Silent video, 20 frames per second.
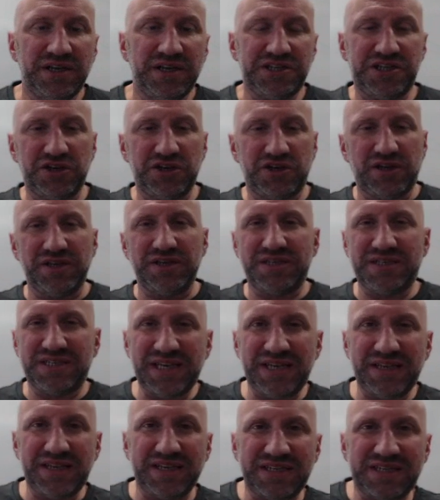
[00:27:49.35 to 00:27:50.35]
So you can
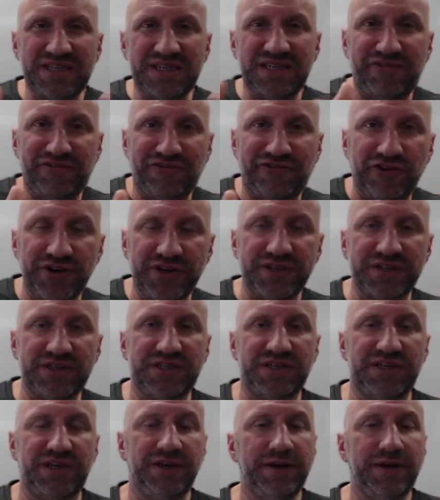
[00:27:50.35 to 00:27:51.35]
see there's different